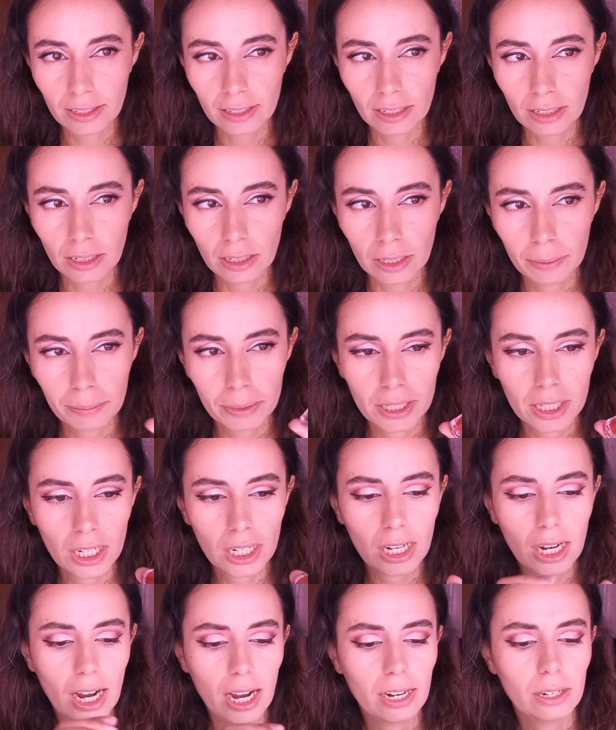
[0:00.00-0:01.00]
lipstick.
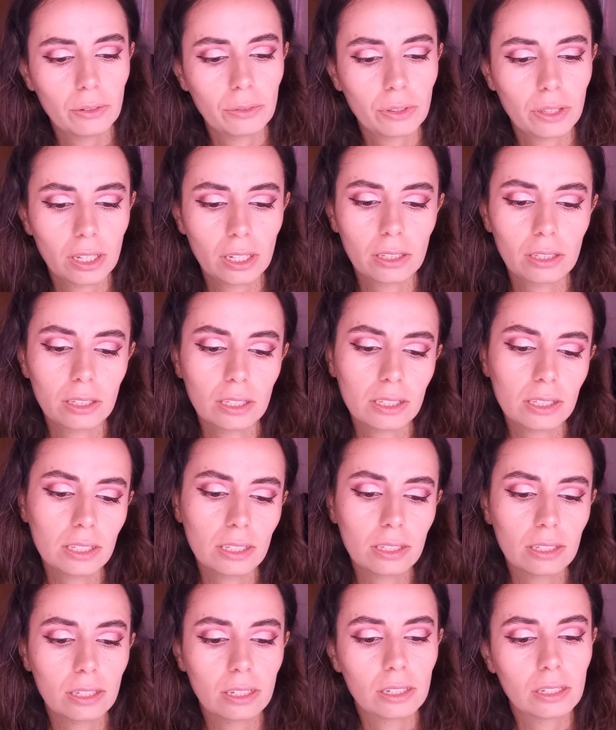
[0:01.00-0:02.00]
I don't think this
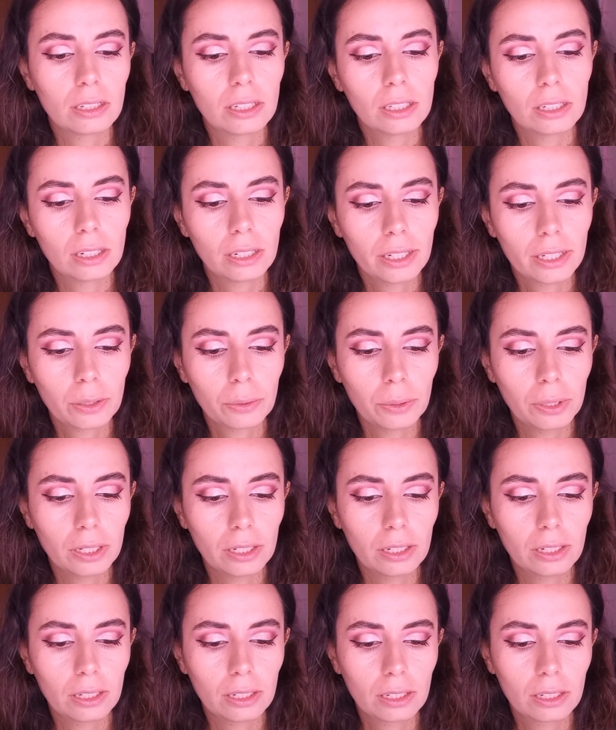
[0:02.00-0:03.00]
is a liquid.
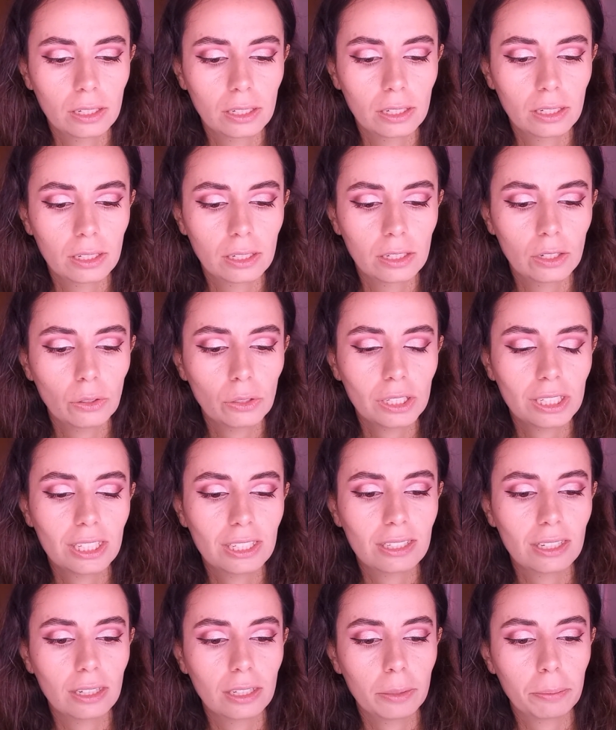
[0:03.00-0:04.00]
No, this is
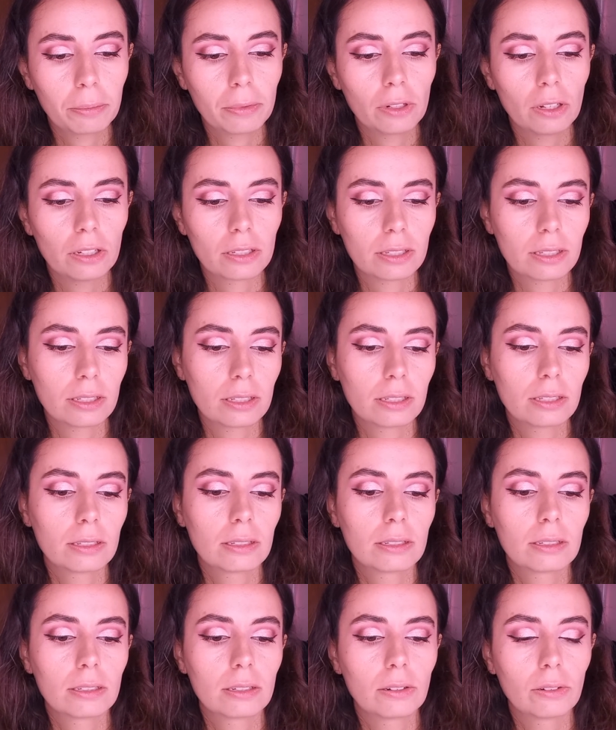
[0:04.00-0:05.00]
a lip gloss.
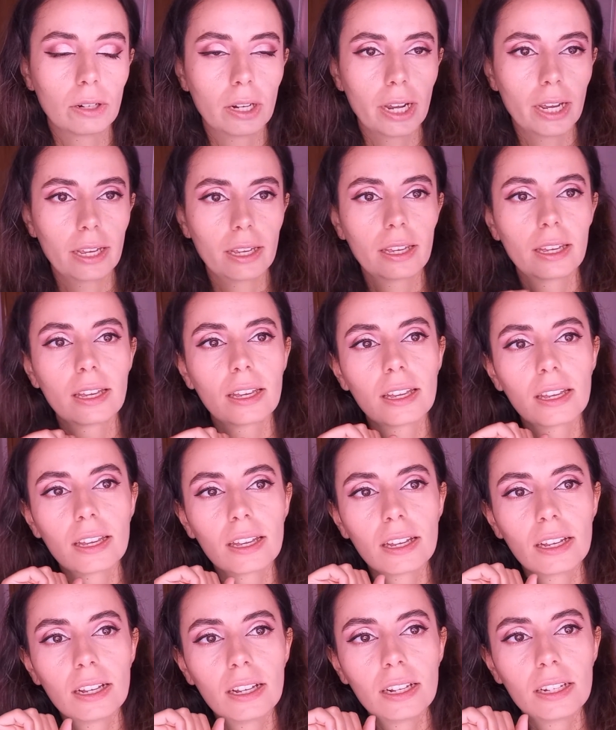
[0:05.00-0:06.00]
Okay,
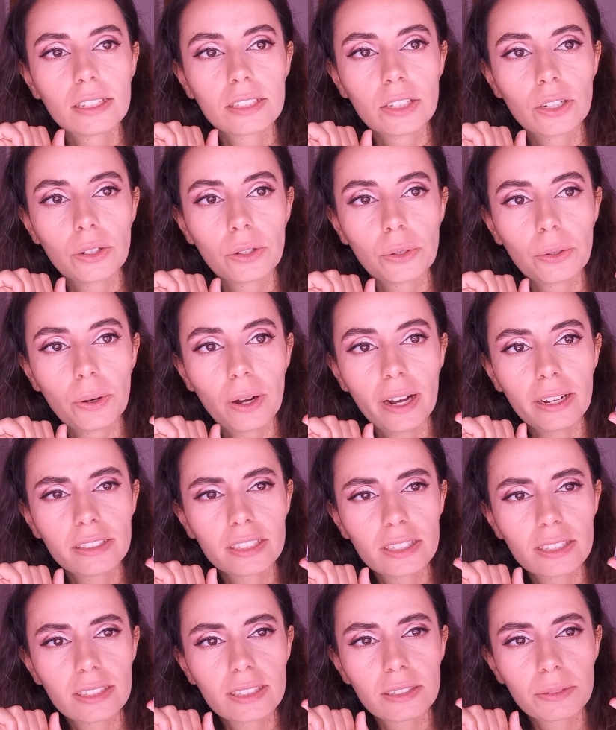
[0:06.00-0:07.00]
so I
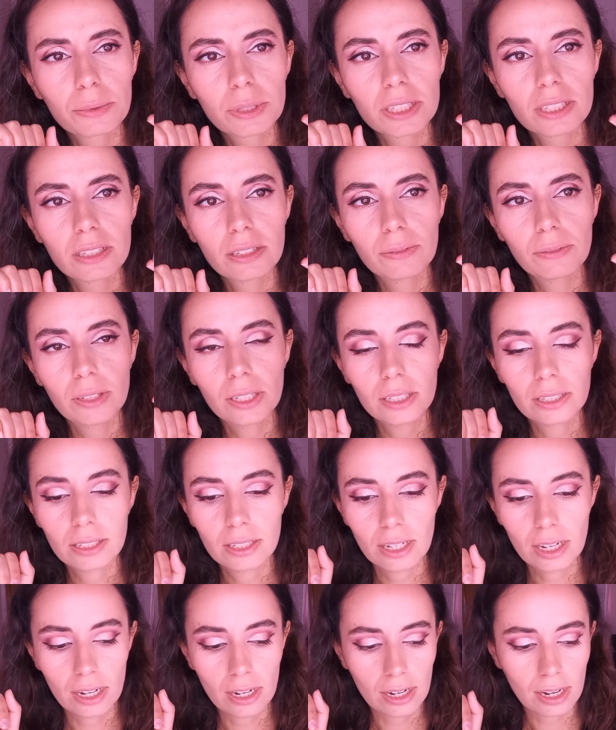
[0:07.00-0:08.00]
just received this
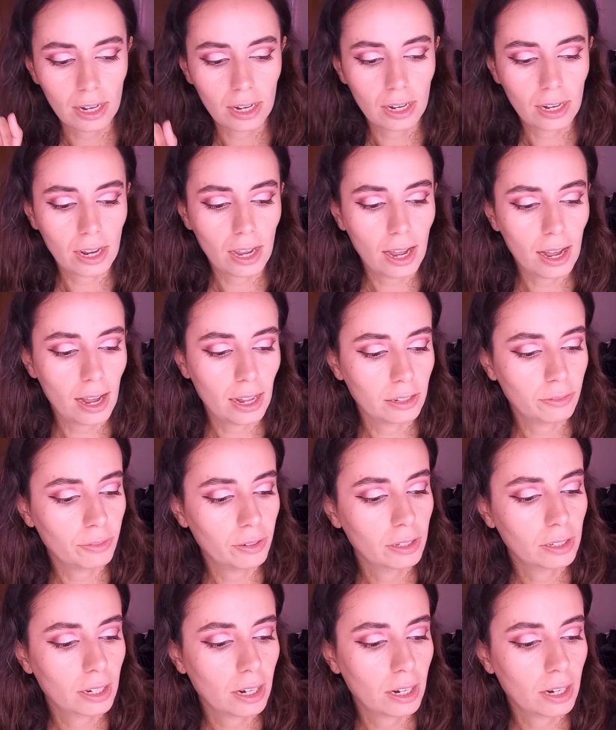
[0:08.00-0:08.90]
in an advent